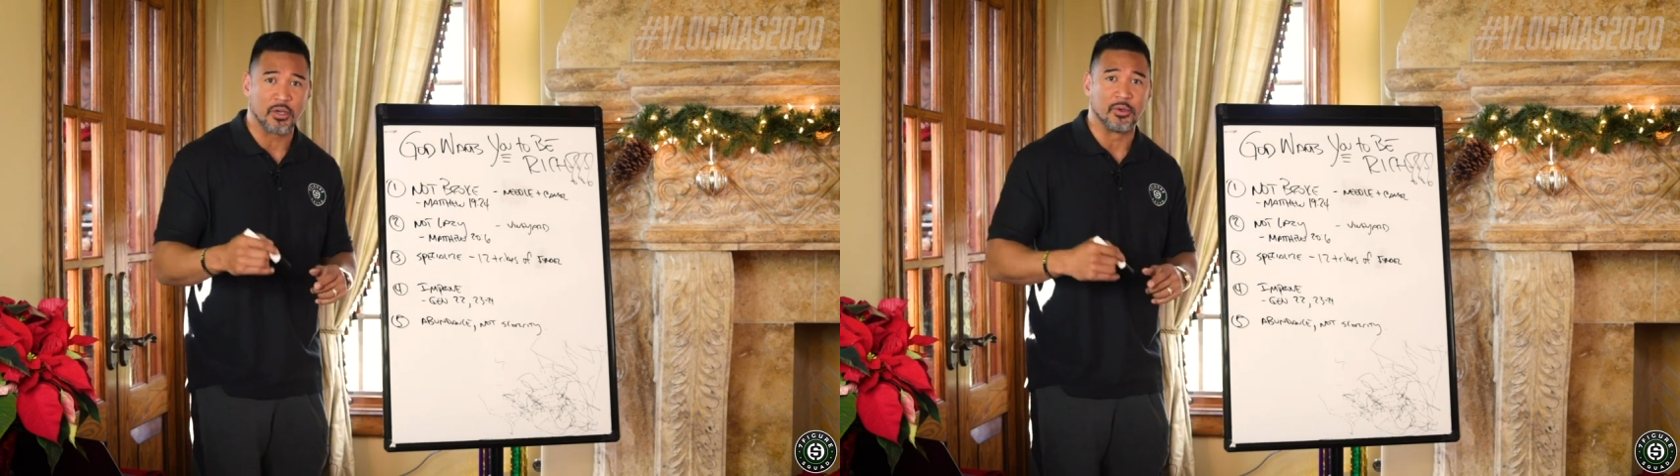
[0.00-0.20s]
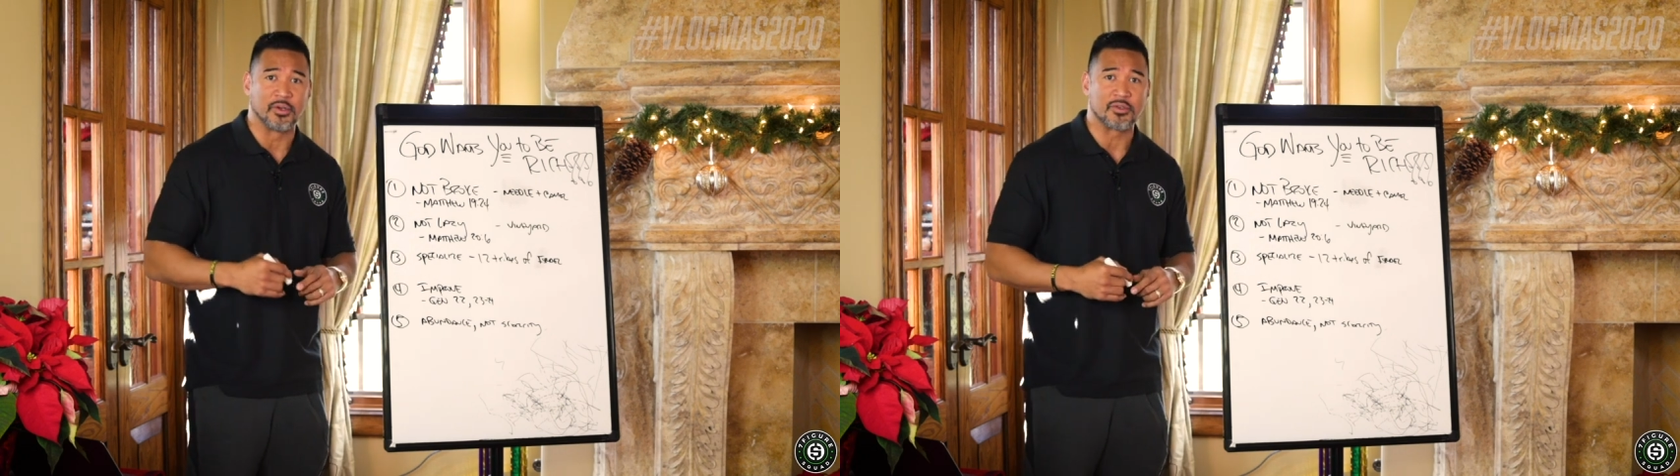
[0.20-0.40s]

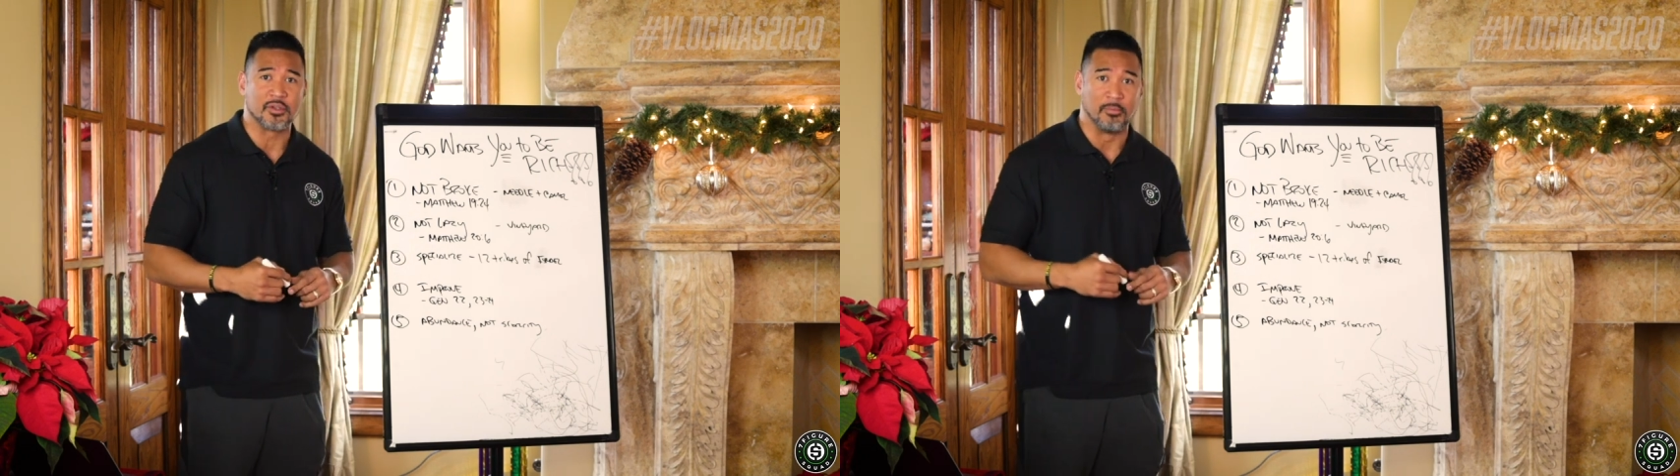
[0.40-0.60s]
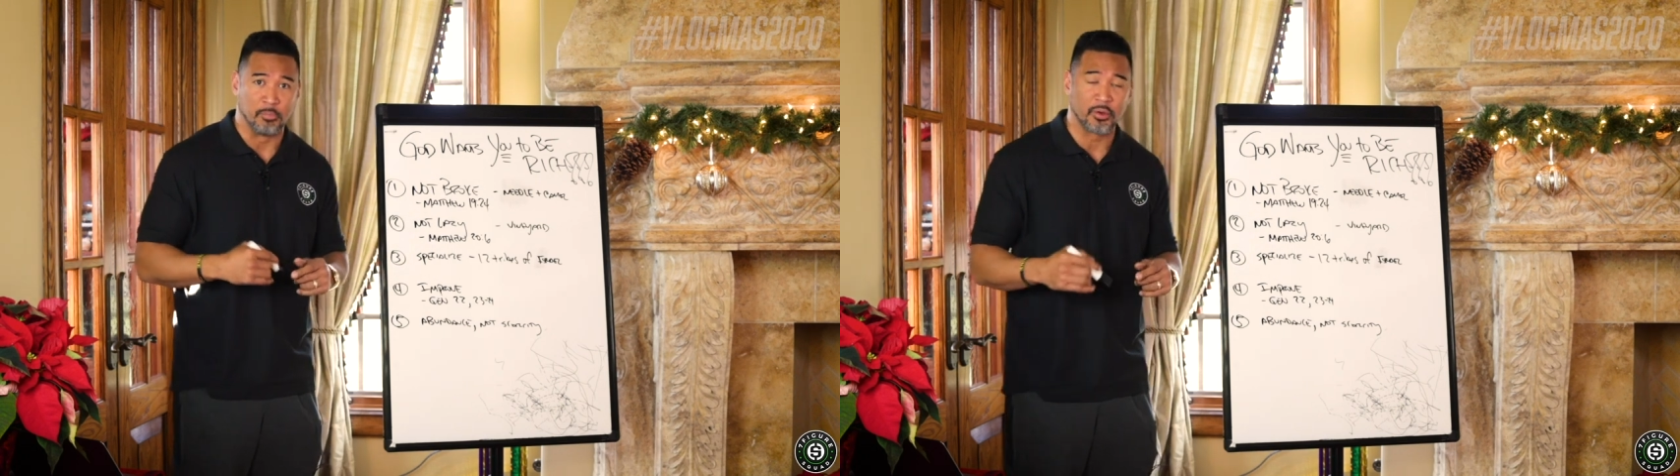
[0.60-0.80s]

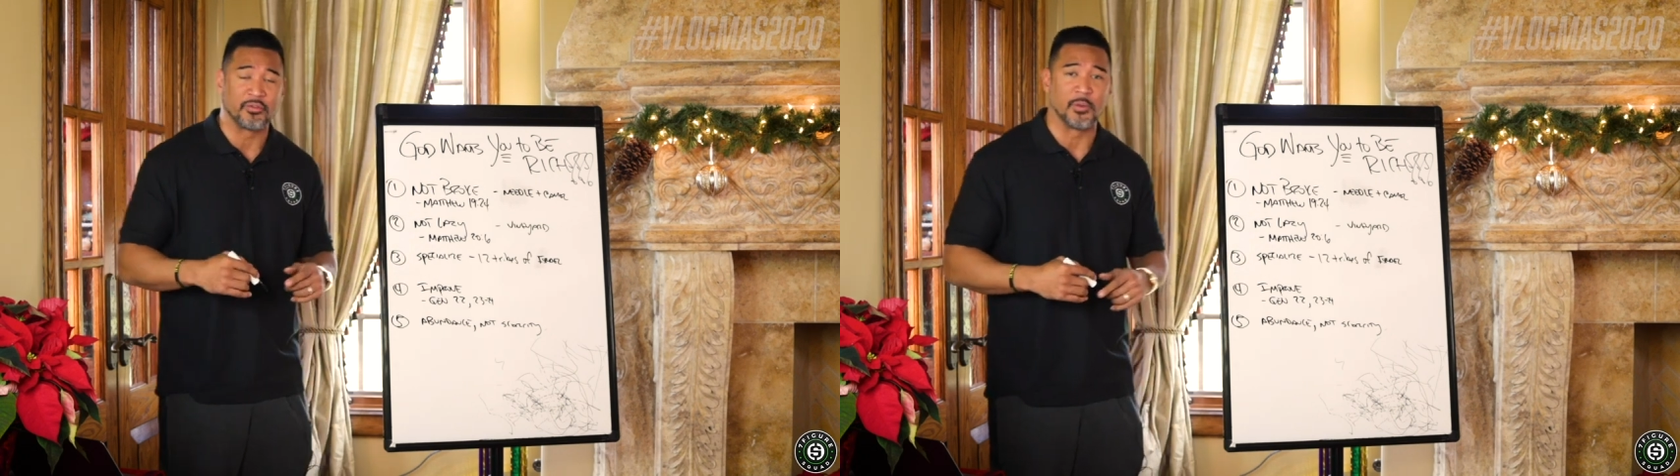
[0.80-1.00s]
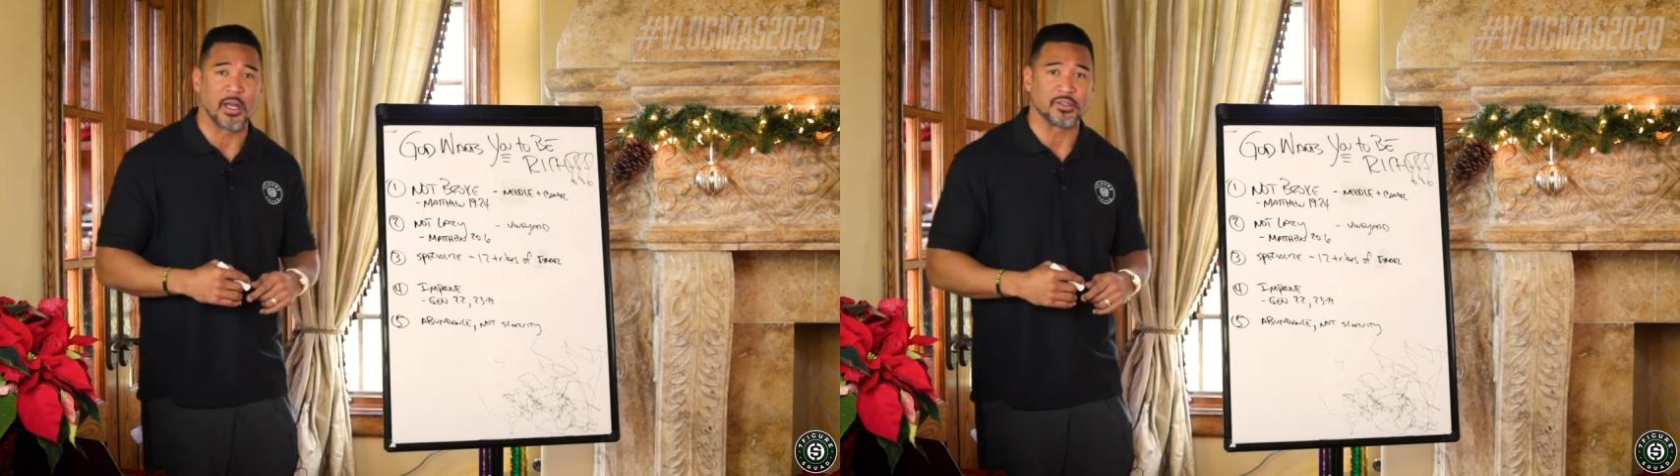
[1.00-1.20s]
shareholders, your
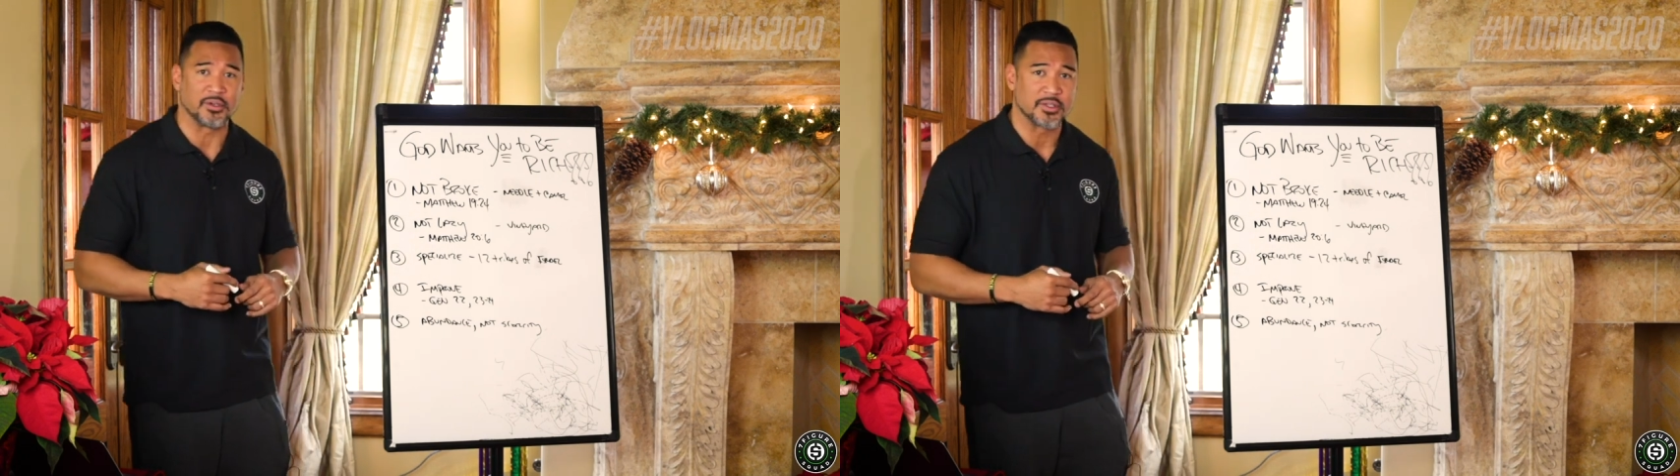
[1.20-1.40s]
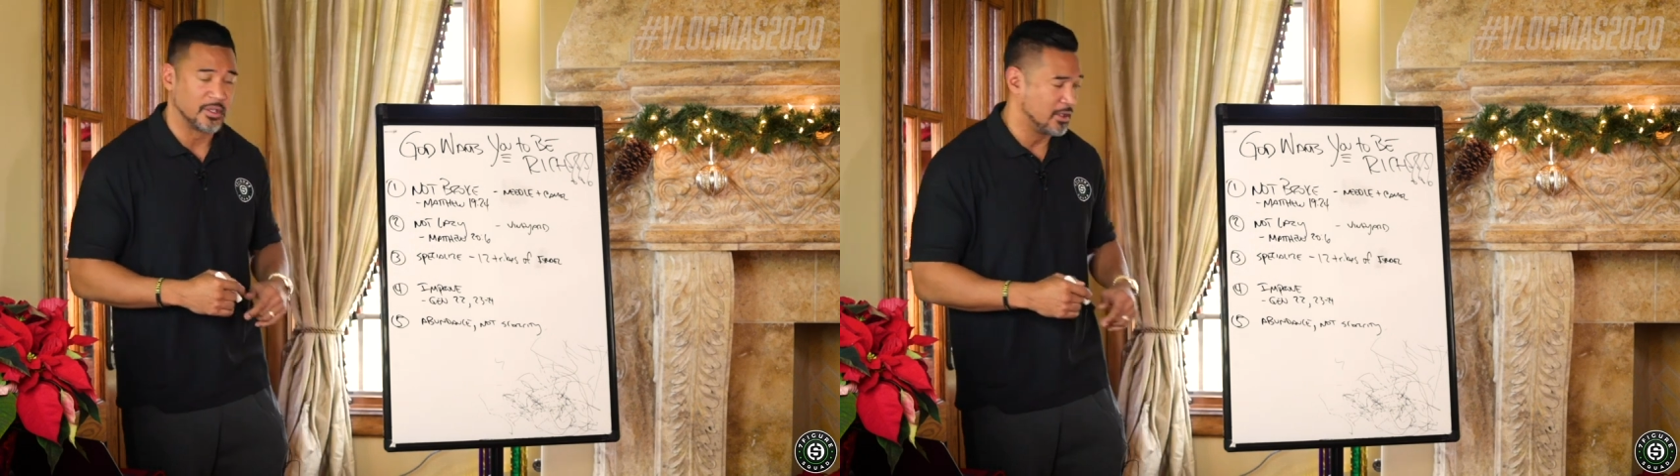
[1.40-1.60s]
board of
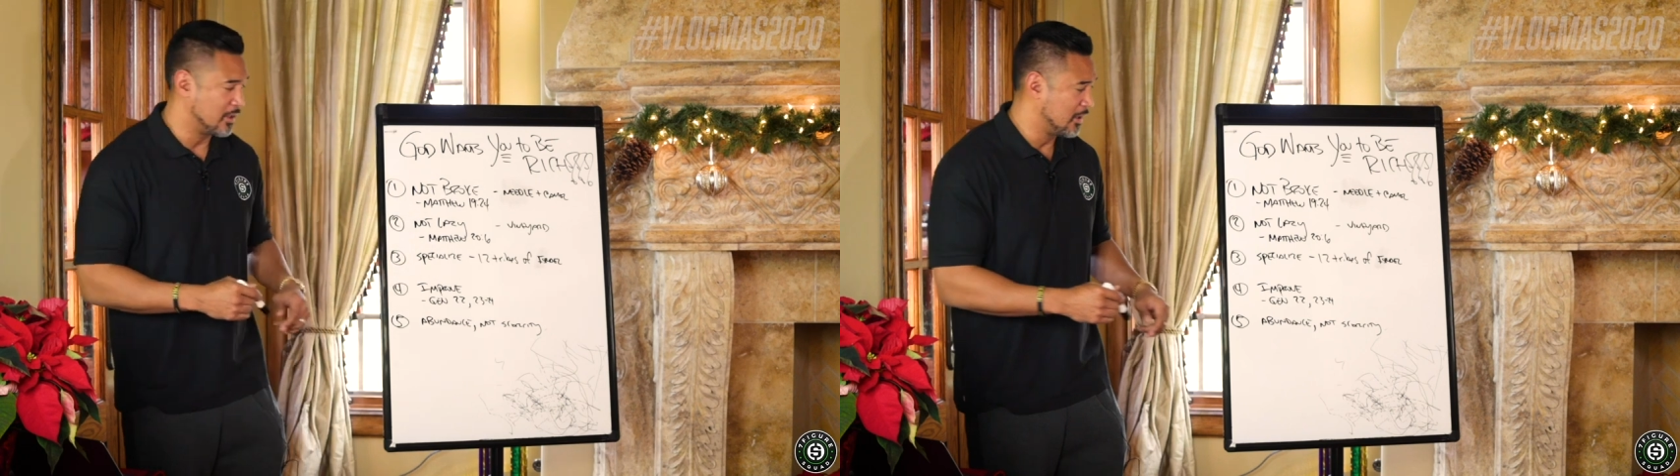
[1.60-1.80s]
directors.